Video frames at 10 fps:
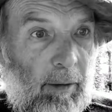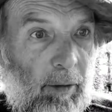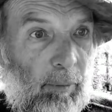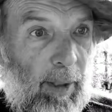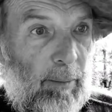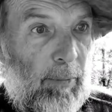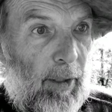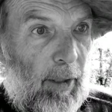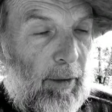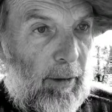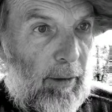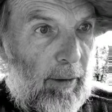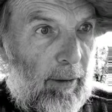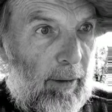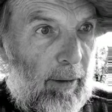Oh, wait a minute.
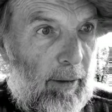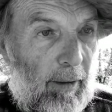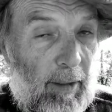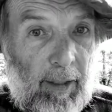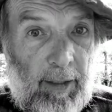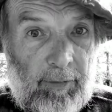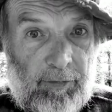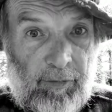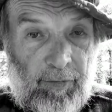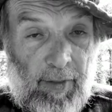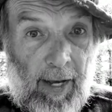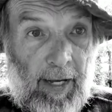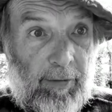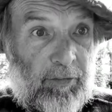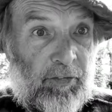It's
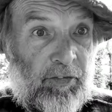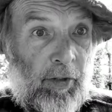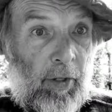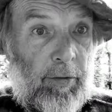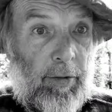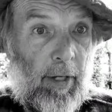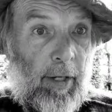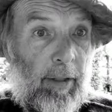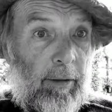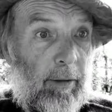that Sunday